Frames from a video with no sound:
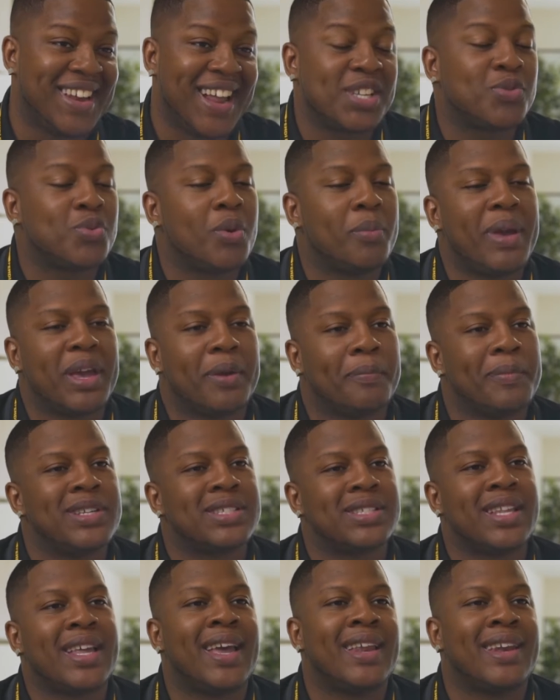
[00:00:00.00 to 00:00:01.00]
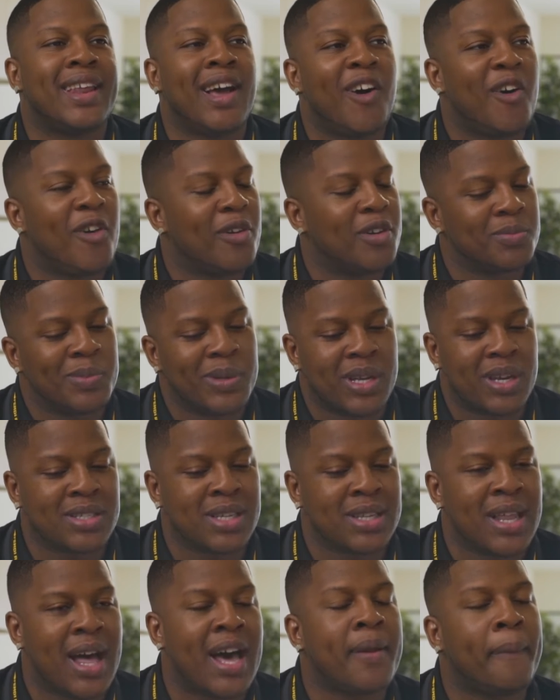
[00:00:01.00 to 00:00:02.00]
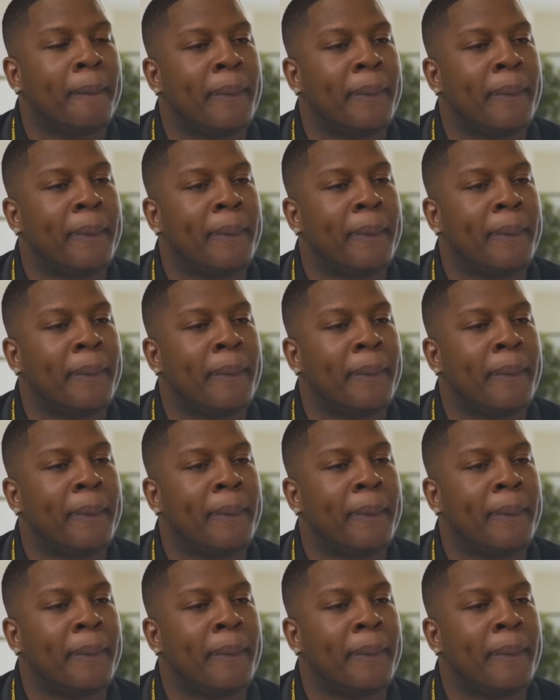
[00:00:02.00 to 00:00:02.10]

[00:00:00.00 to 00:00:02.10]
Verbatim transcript: That's what make me stand out because a lot